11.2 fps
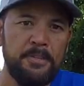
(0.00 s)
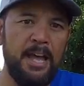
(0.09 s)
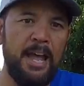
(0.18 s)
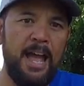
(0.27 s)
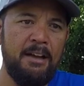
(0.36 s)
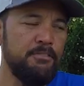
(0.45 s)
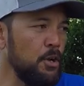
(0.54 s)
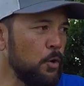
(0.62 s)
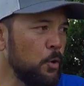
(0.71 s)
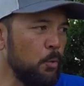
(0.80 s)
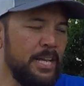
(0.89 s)
to have
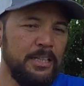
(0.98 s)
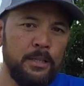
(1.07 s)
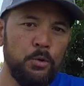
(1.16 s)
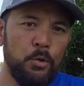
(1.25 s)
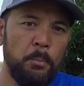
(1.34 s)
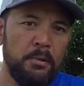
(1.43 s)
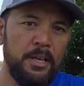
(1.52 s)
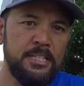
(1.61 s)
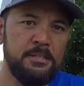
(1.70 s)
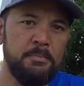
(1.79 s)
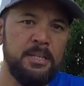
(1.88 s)
great lure
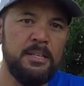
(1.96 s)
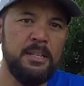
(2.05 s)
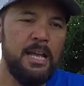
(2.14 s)
placement